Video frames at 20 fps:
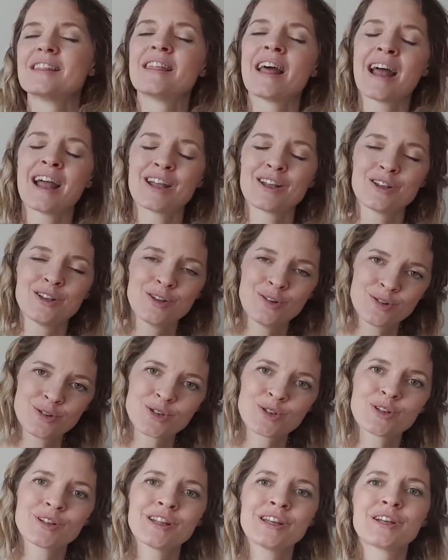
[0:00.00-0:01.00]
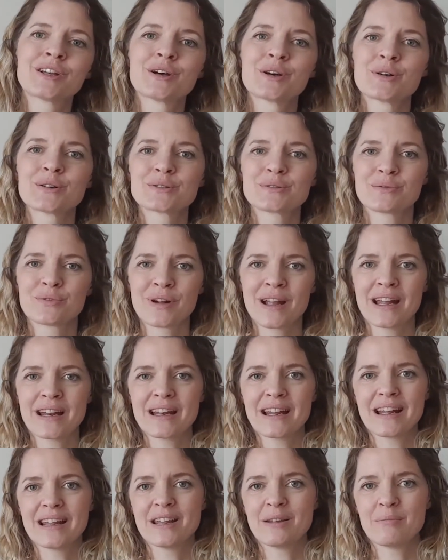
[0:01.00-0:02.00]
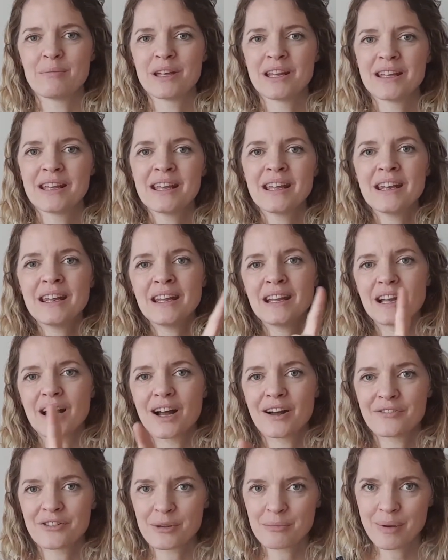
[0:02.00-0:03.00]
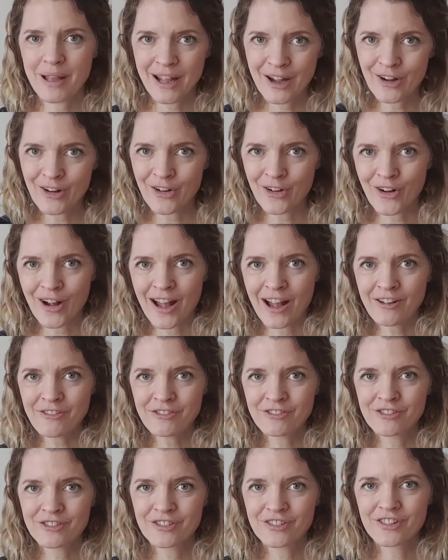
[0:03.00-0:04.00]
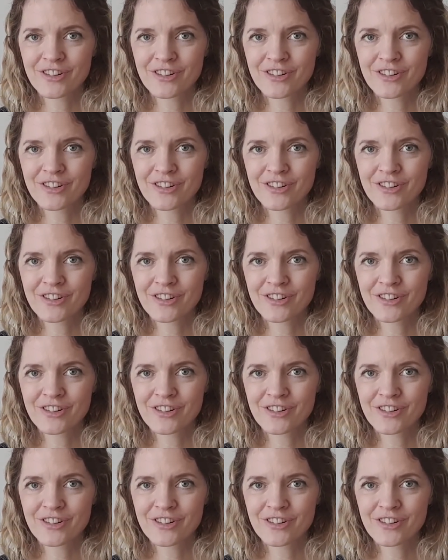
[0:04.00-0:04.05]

that usually goes right in the beginning of the paragraph,